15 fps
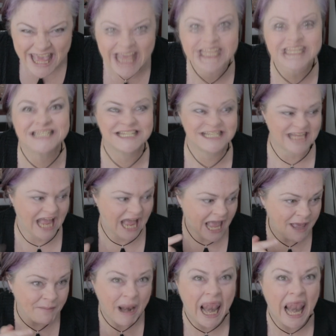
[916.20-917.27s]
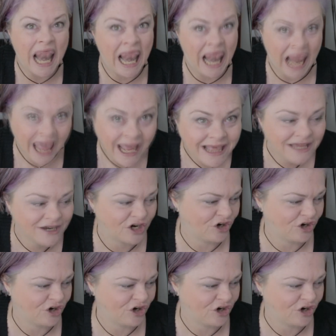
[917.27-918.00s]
Yes, I am liking